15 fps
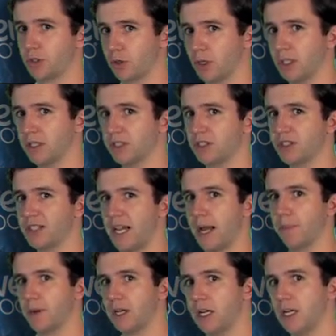during this
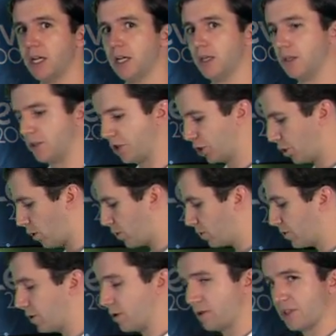step, the
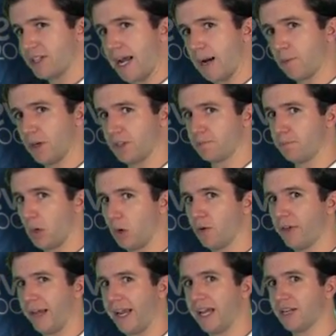shoulders turn sideways,
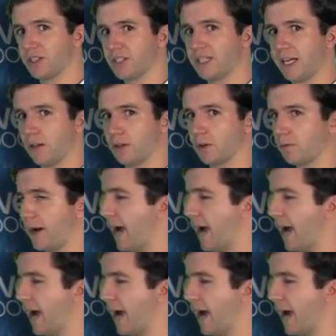both hands stay on the